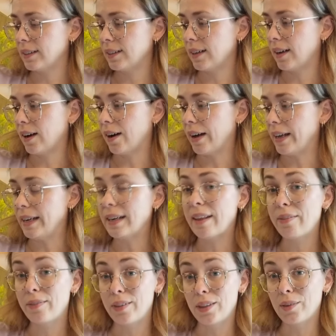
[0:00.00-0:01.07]
I
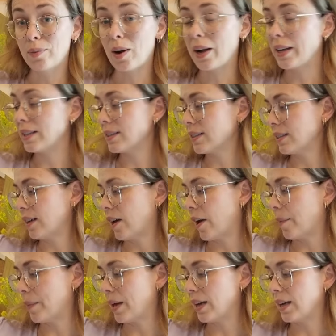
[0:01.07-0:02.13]
lengthened the rise,
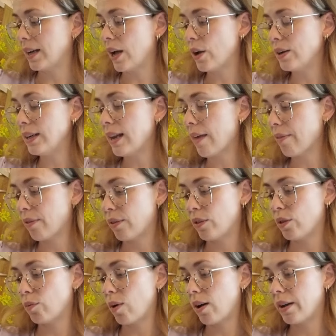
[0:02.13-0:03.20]
and I only lengthened
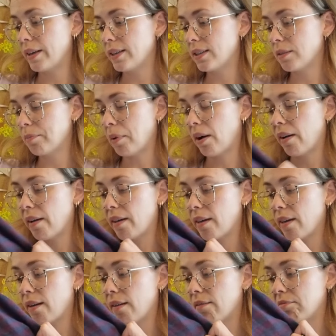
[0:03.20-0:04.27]
the rise
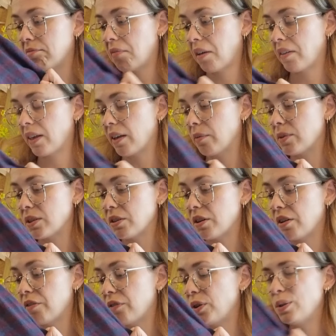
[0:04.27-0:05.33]
by, I think it was
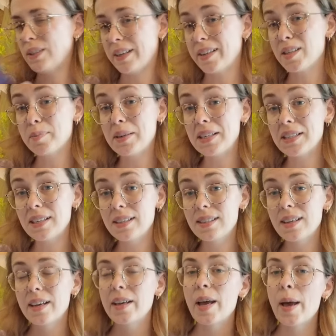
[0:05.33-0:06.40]
a few centimetres,
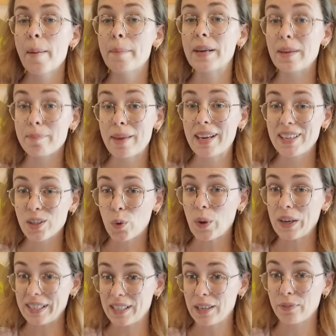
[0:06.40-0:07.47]
but it made
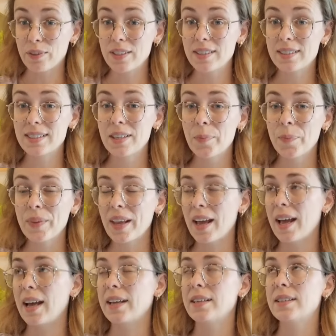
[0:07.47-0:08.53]
quite a difference,
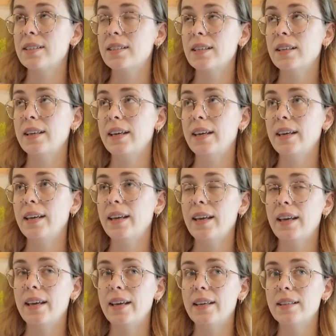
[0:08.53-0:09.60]
and
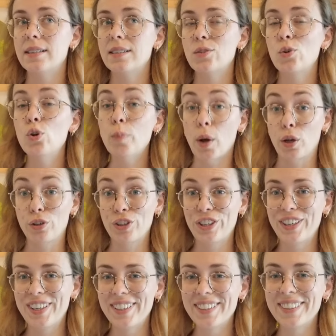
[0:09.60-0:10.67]
it is too much.
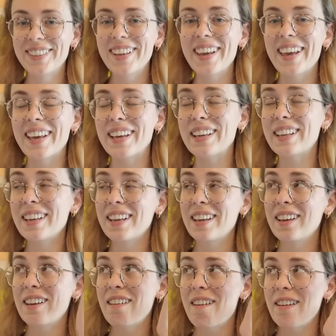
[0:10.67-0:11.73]
It
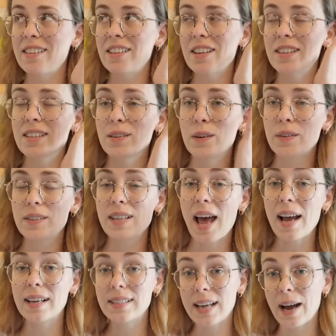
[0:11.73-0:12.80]
does sort of
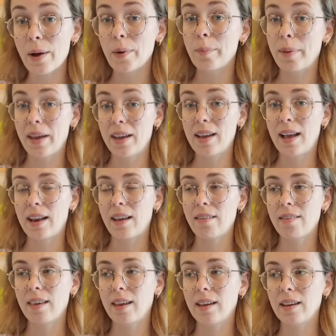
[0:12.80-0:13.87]
sag down a bit, and I
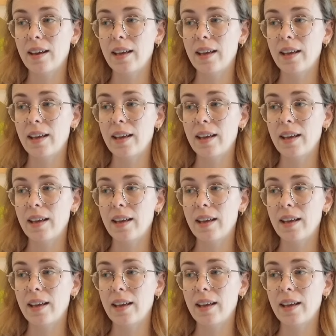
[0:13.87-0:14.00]
think